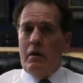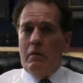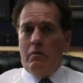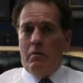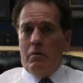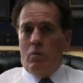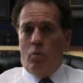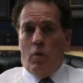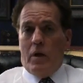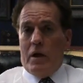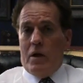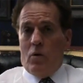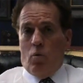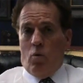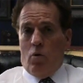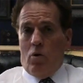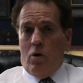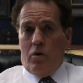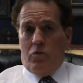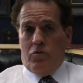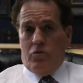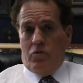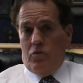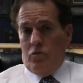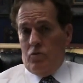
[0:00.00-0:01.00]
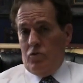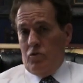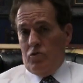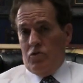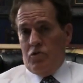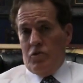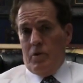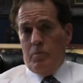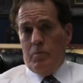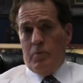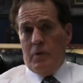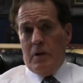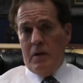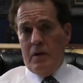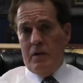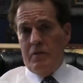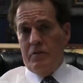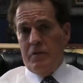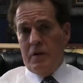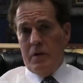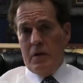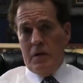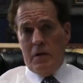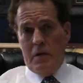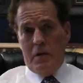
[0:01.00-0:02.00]
The way it works is just simply
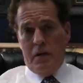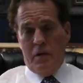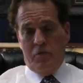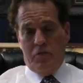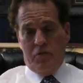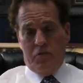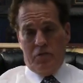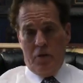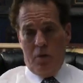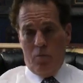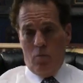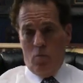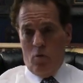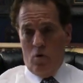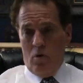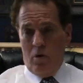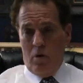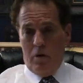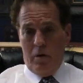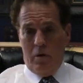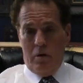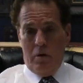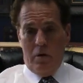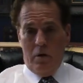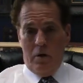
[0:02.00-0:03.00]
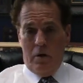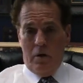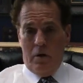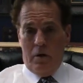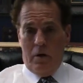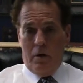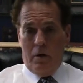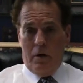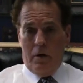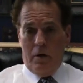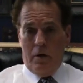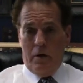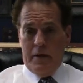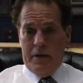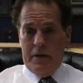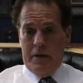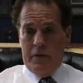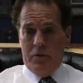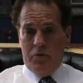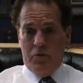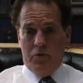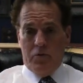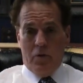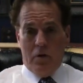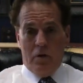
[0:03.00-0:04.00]
if someone
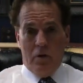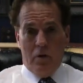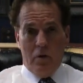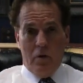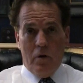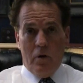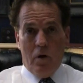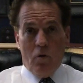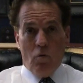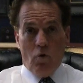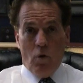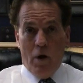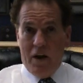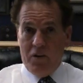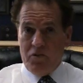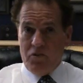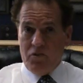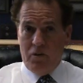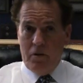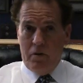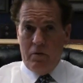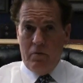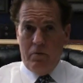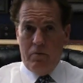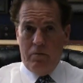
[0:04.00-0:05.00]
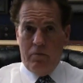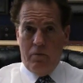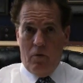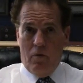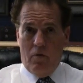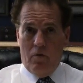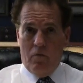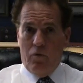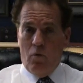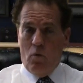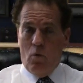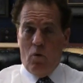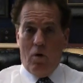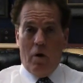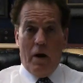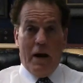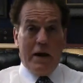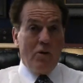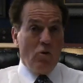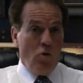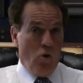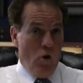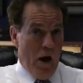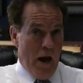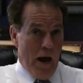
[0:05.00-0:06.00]
is arrested for
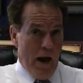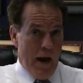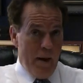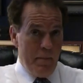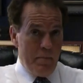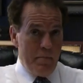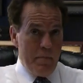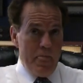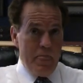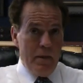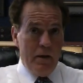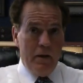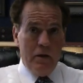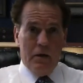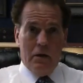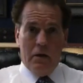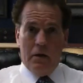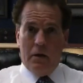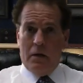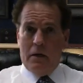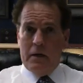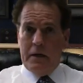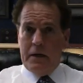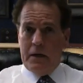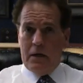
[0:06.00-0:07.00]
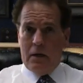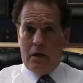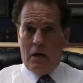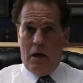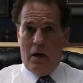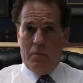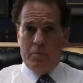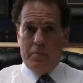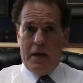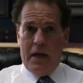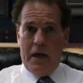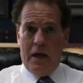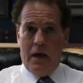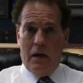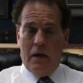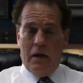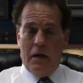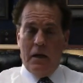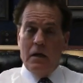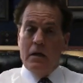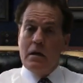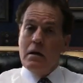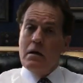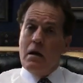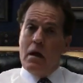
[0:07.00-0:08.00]
a crime in Cobb
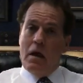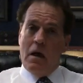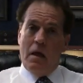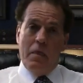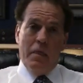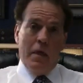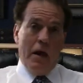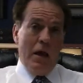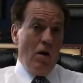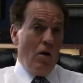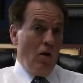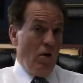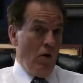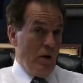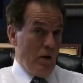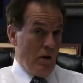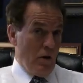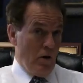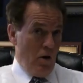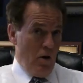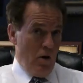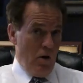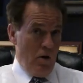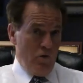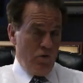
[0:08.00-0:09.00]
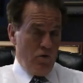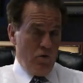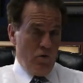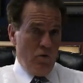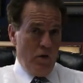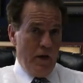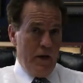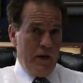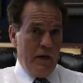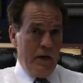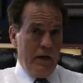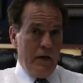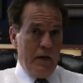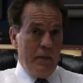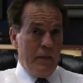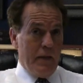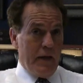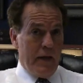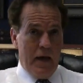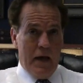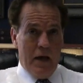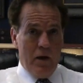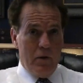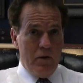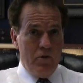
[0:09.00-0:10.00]
County and they are incarcerated in the
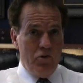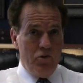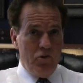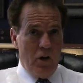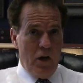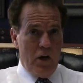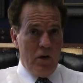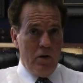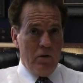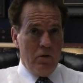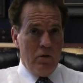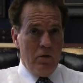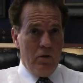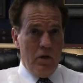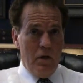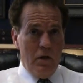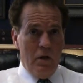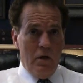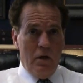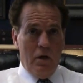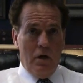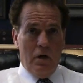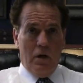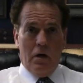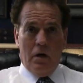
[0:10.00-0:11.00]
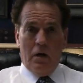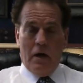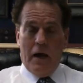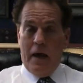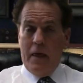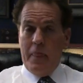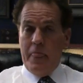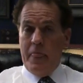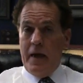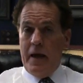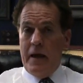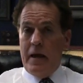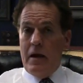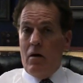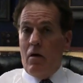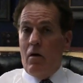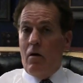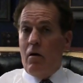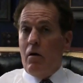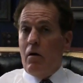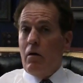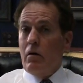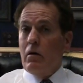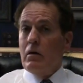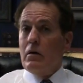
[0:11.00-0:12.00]
county jail and they
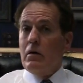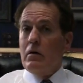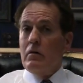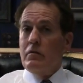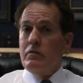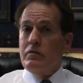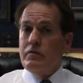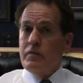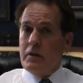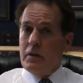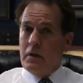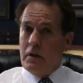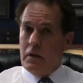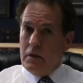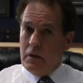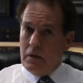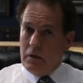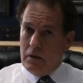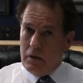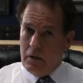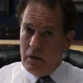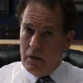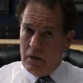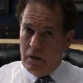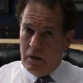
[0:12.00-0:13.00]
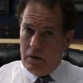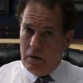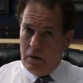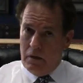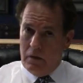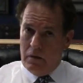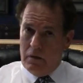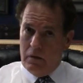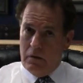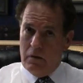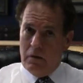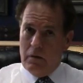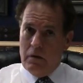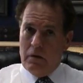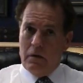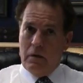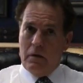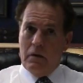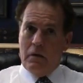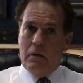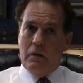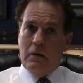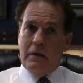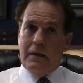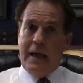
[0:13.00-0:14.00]
are
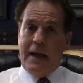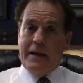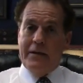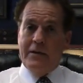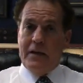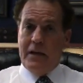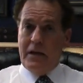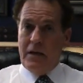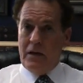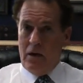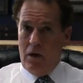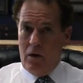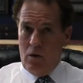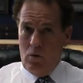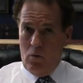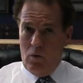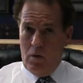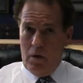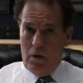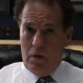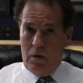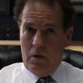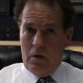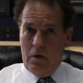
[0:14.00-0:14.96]
of Latino